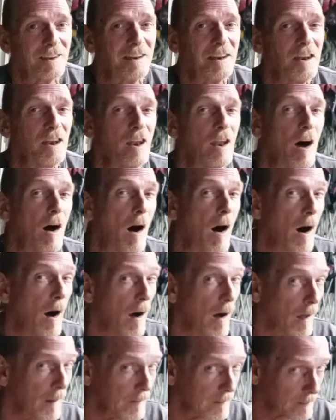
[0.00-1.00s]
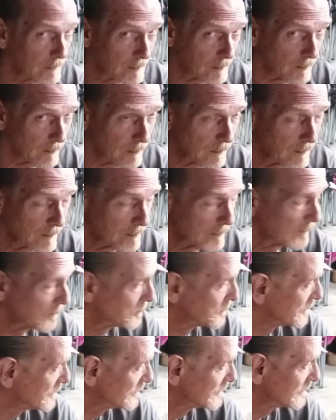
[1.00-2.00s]
not the car that
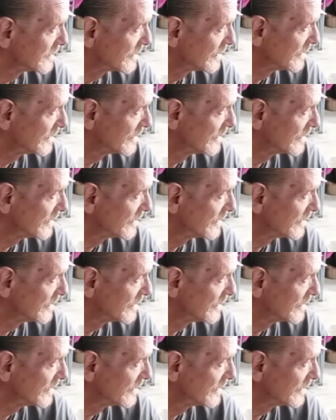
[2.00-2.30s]
was